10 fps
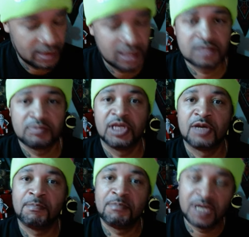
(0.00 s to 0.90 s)
It's been a
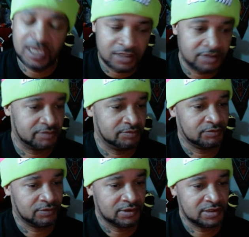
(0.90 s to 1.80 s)
minute
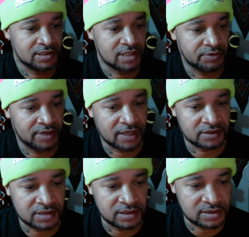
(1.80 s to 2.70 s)
since I
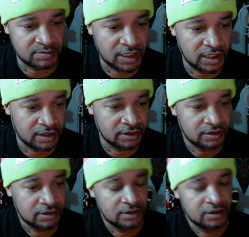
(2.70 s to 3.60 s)
reacted to this man.
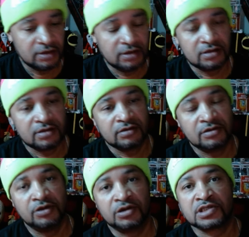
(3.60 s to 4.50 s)
You
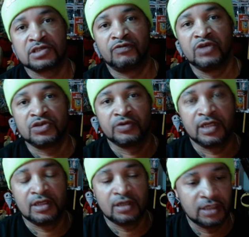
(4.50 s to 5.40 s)
know, this is
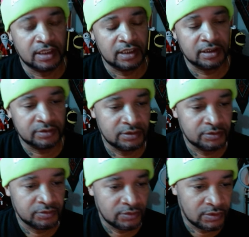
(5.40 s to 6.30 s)
featuring uh,
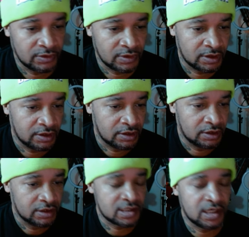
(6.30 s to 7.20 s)

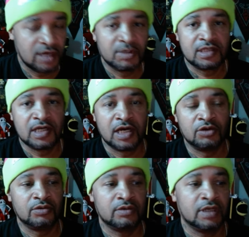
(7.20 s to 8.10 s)
Tom
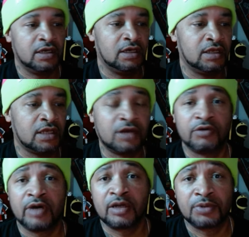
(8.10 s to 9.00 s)
MacDonald, and I don't know
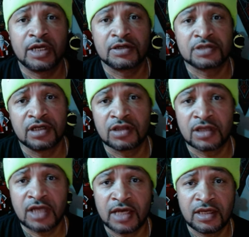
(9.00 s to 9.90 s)
how to pronounce the other
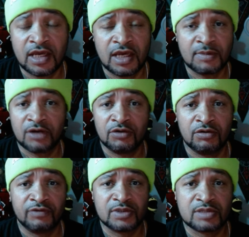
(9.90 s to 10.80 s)
guy' name. I don't know
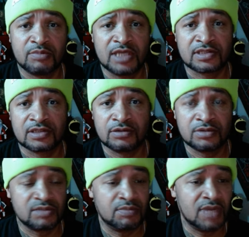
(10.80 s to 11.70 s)
if it's
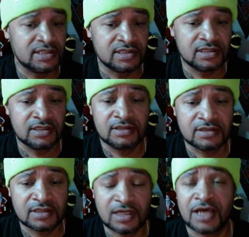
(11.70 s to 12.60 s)
Macy's,
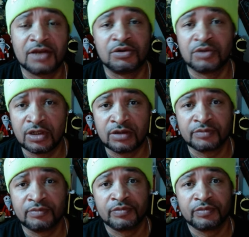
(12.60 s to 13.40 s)
Macy's. I don't know.